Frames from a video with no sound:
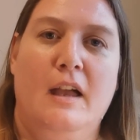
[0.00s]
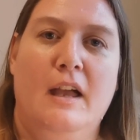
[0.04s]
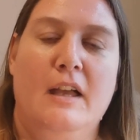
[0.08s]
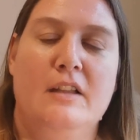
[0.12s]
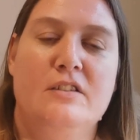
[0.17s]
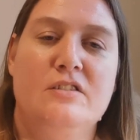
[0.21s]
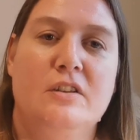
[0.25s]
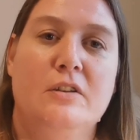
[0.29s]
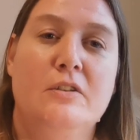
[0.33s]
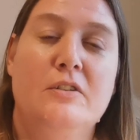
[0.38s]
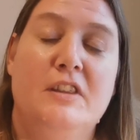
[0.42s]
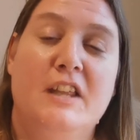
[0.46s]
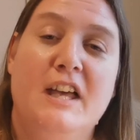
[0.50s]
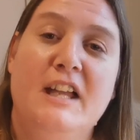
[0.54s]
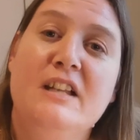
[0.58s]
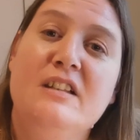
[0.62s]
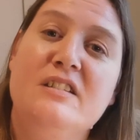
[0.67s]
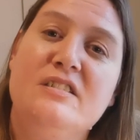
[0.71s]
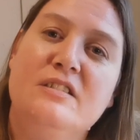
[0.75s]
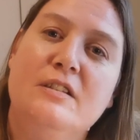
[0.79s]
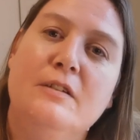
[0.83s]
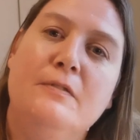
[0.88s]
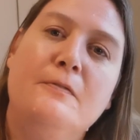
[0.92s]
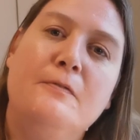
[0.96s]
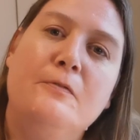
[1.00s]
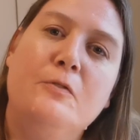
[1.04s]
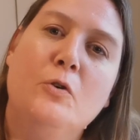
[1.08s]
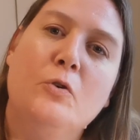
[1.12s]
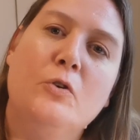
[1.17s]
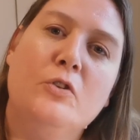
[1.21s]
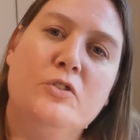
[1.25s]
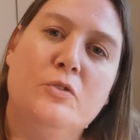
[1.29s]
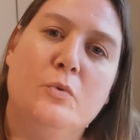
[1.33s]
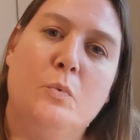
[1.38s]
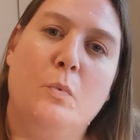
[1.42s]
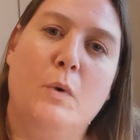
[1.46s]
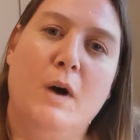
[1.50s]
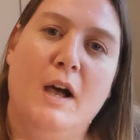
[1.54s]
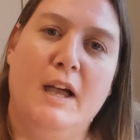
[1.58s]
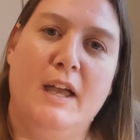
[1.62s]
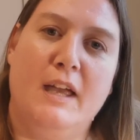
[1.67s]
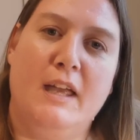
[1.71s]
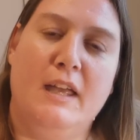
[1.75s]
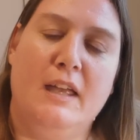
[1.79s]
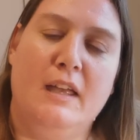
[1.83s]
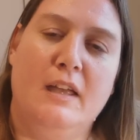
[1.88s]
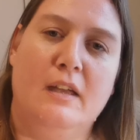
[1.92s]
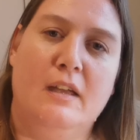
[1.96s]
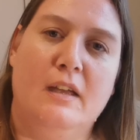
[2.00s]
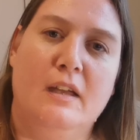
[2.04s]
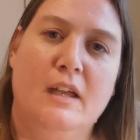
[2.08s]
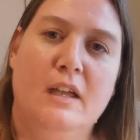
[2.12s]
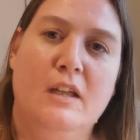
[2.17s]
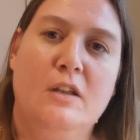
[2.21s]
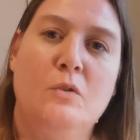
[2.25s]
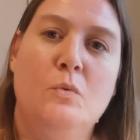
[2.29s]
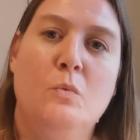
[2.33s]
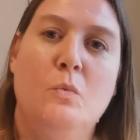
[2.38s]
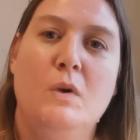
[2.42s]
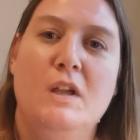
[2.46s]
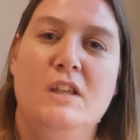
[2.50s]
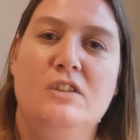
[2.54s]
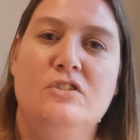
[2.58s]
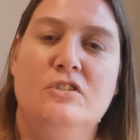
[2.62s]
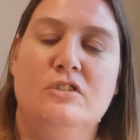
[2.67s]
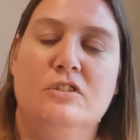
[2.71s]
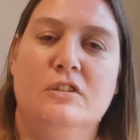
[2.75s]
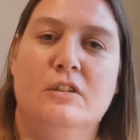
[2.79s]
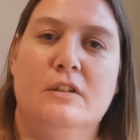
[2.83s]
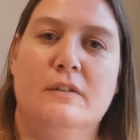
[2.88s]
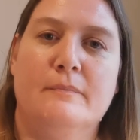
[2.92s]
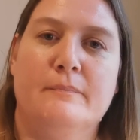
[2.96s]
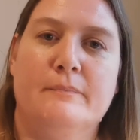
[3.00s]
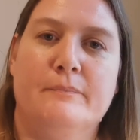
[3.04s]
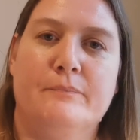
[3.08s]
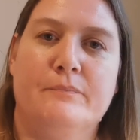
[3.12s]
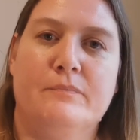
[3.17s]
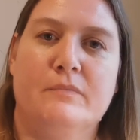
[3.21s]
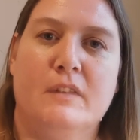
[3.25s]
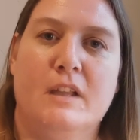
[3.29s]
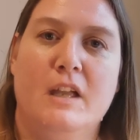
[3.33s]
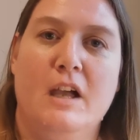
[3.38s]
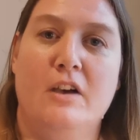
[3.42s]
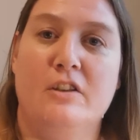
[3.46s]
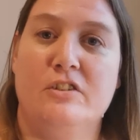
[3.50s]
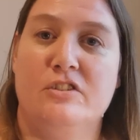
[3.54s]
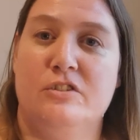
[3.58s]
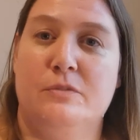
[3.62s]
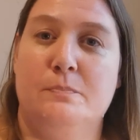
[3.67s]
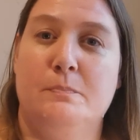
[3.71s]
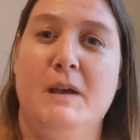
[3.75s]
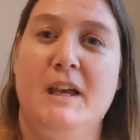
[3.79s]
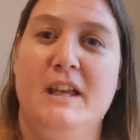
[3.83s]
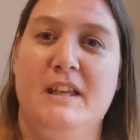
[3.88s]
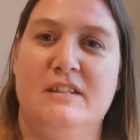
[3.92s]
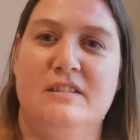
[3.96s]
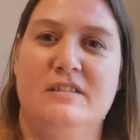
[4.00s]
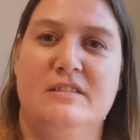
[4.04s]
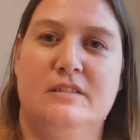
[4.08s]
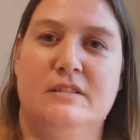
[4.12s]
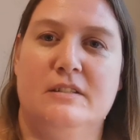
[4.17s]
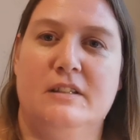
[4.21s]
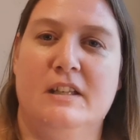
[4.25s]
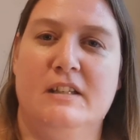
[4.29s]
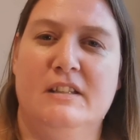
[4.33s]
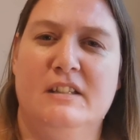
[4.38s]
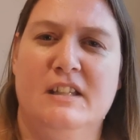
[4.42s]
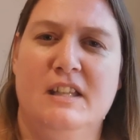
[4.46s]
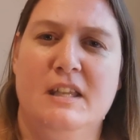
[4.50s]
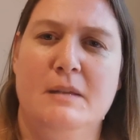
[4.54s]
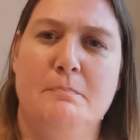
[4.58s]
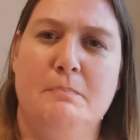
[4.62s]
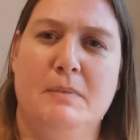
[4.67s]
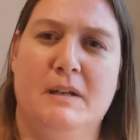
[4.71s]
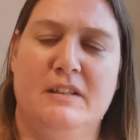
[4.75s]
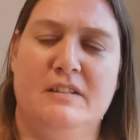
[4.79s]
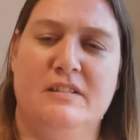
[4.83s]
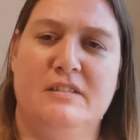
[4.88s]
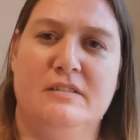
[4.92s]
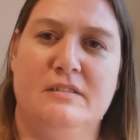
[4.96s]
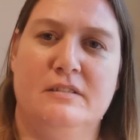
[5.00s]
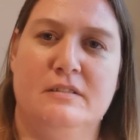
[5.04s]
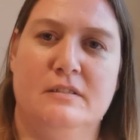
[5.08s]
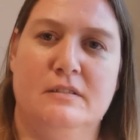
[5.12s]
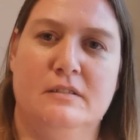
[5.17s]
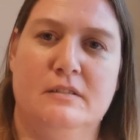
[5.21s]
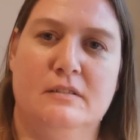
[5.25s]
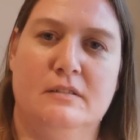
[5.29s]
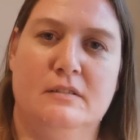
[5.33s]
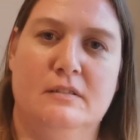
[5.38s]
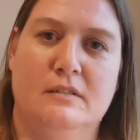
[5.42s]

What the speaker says: And so that is the fourth way in which our space can keep us